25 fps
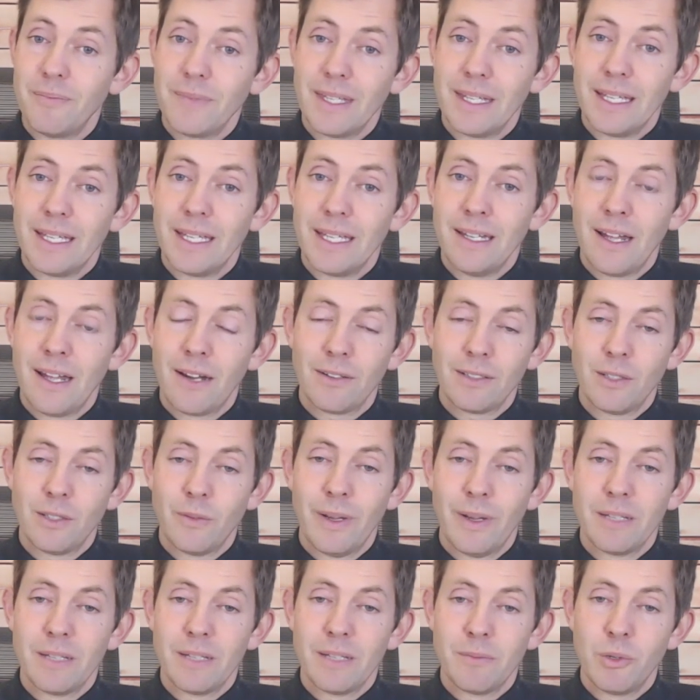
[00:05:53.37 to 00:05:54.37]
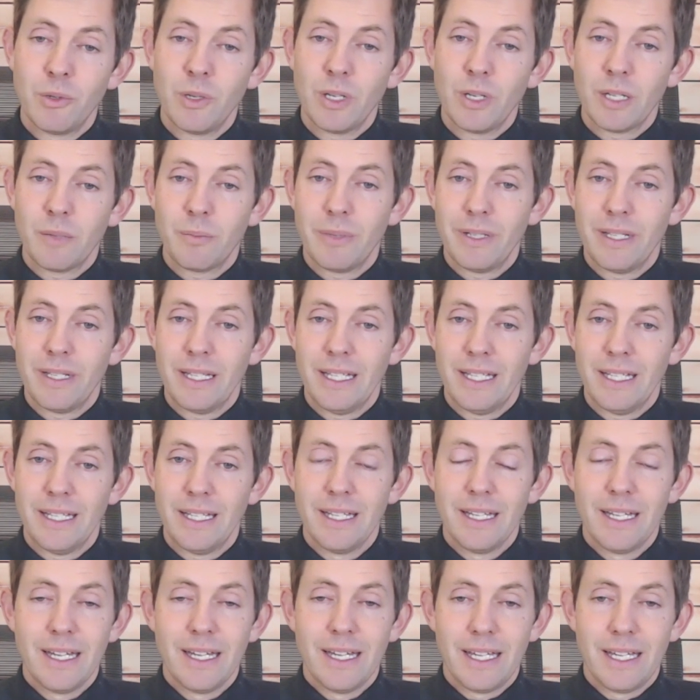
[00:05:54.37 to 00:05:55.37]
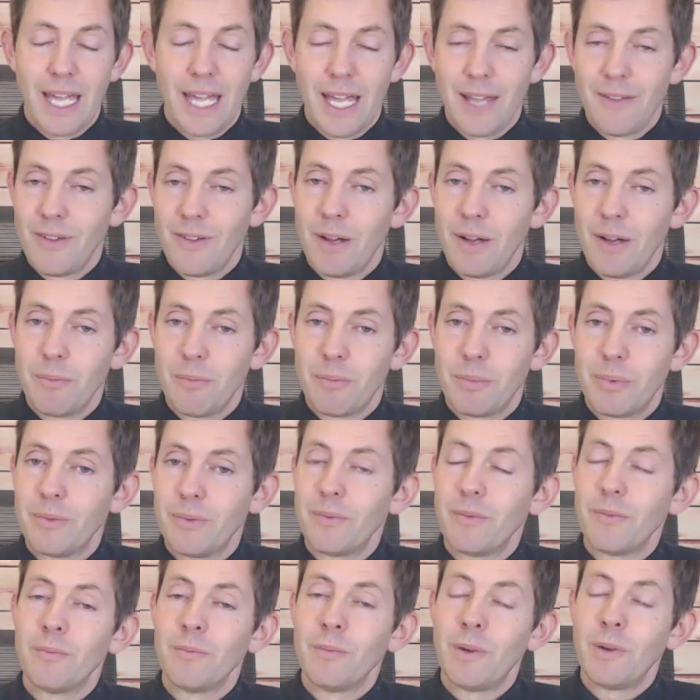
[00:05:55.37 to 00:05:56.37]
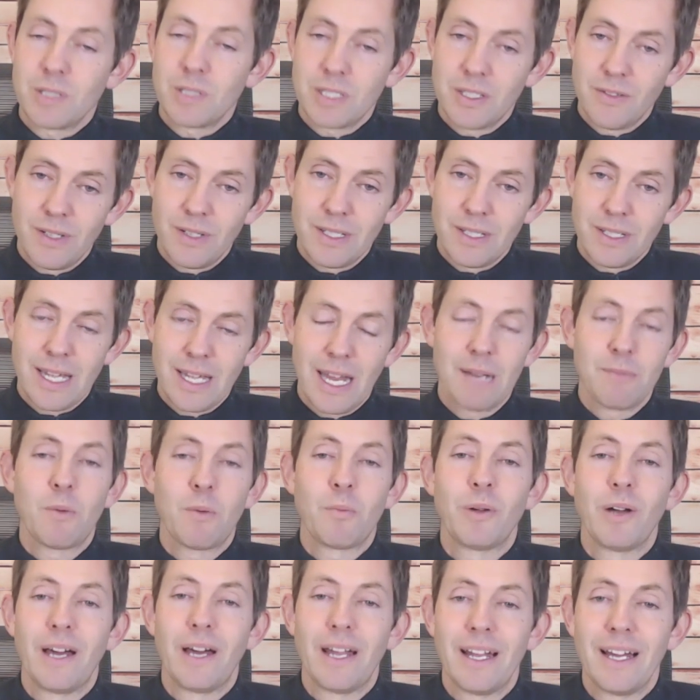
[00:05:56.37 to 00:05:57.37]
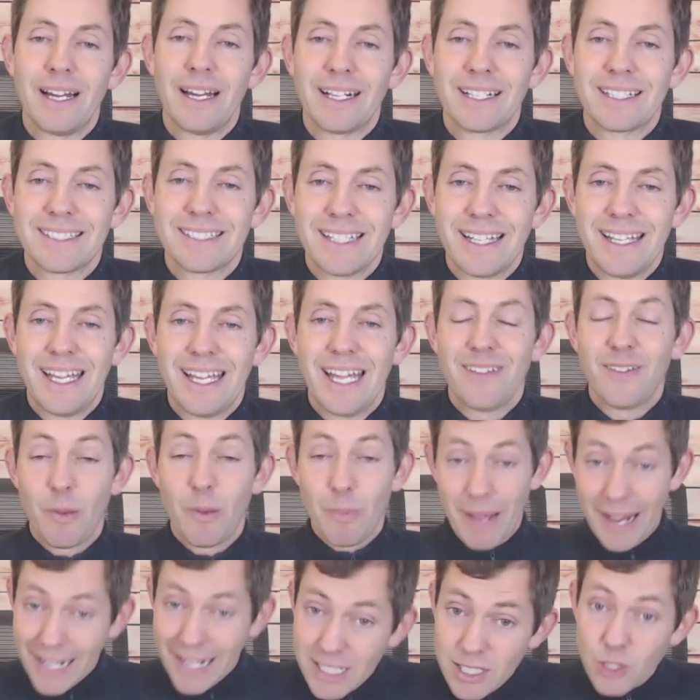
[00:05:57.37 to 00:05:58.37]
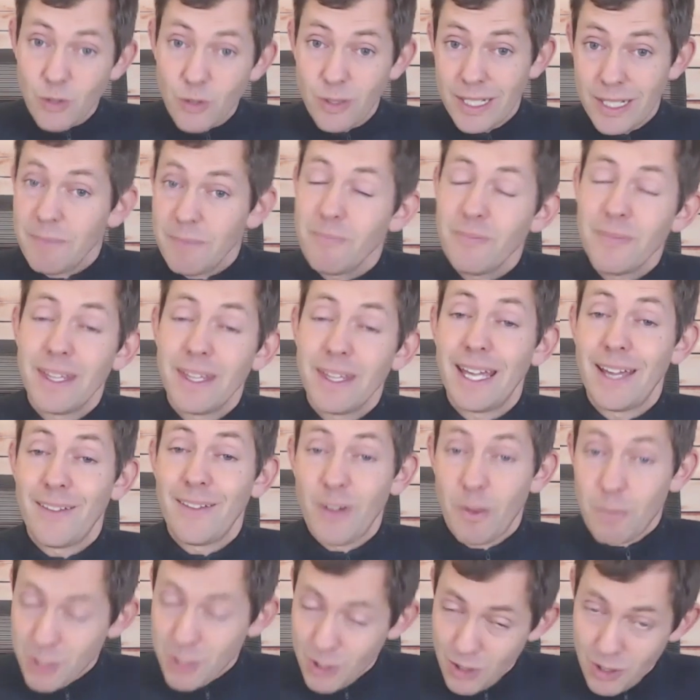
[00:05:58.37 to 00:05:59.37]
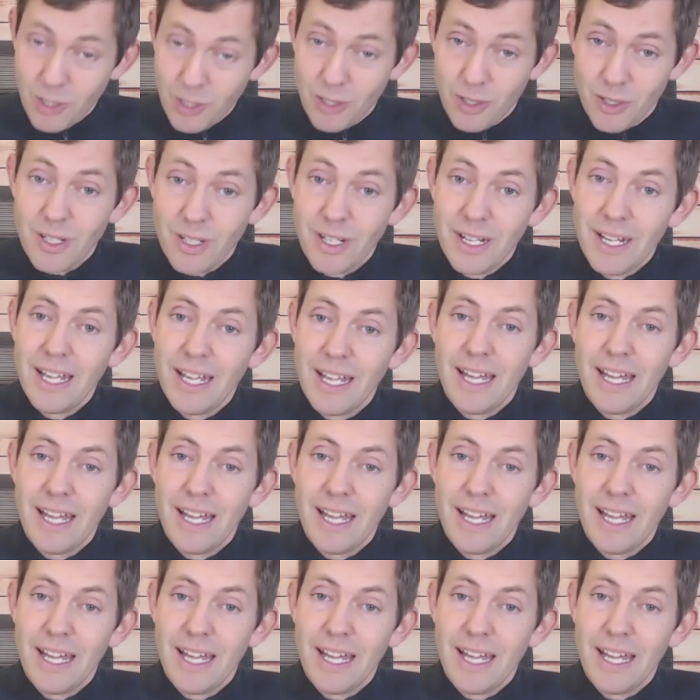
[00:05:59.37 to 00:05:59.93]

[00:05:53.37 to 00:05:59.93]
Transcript: He not only read the book, but he gave up most of his animal products. He gave up ice cream. He gave up sugar.